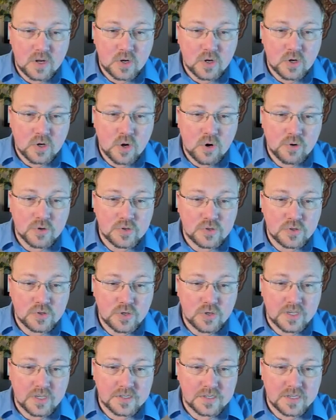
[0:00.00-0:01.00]
goes to,
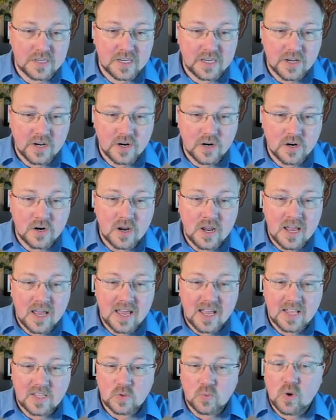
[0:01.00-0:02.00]
you can see here,
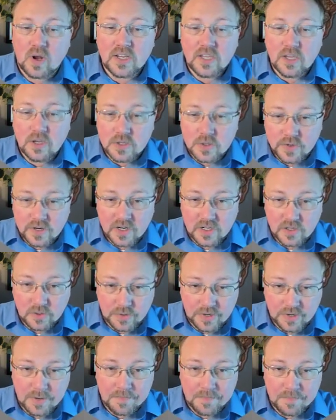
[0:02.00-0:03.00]
it's 1 user
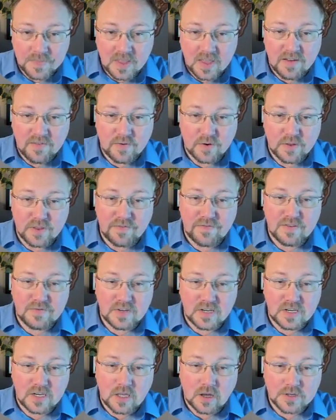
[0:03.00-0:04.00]
included for the
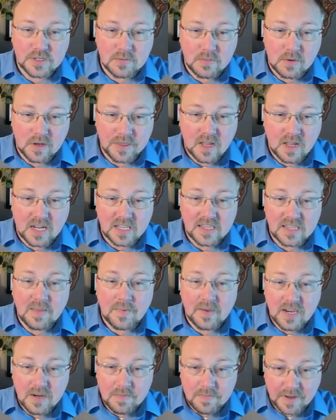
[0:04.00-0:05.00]
$15 a month,
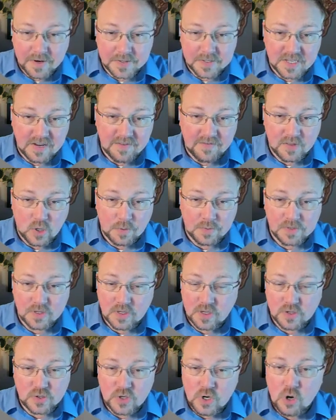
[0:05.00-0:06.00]
unlimited bundles and envelopes. So
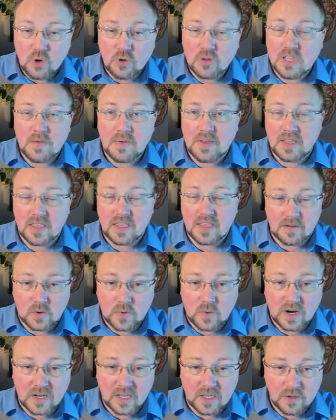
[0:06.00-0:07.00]
there's no limit in the
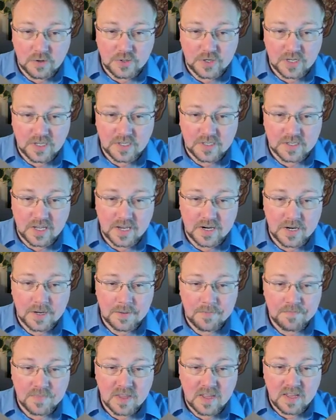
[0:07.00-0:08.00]
quantity of those you can send.
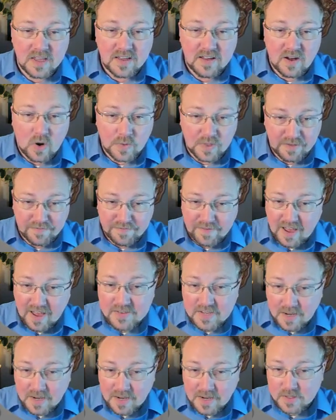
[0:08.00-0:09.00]
Only
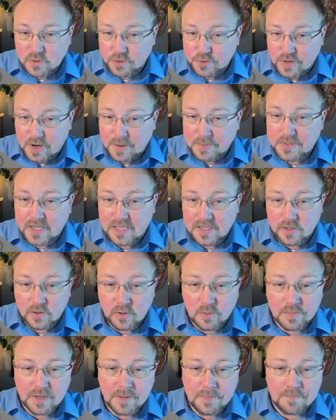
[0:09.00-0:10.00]
5 templates, so it drops down a
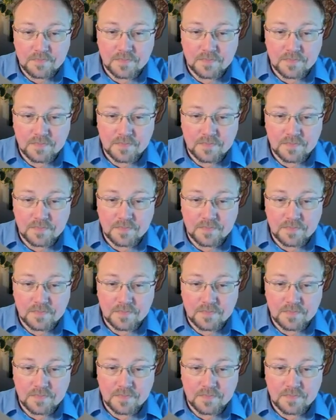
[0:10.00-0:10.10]
little bit.